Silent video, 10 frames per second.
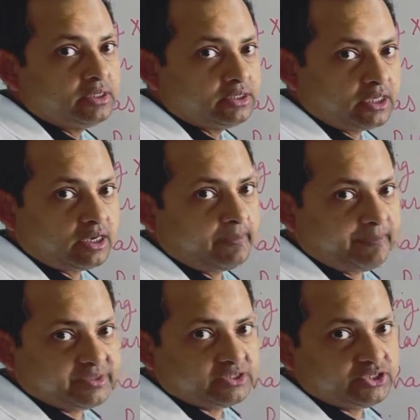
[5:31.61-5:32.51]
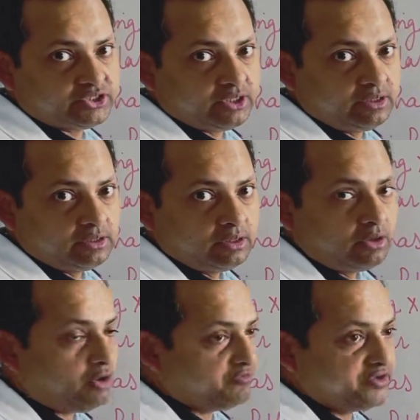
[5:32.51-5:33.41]
the compensation
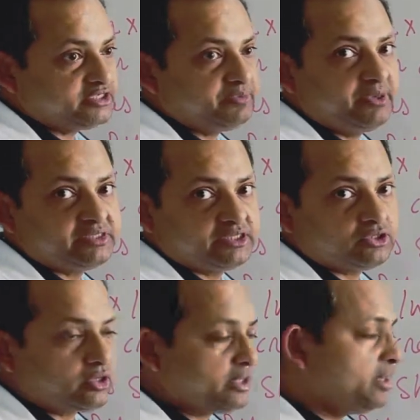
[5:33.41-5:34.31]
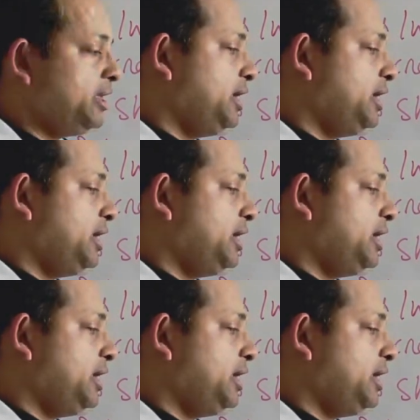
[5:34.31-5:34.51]
of acid-base disorder,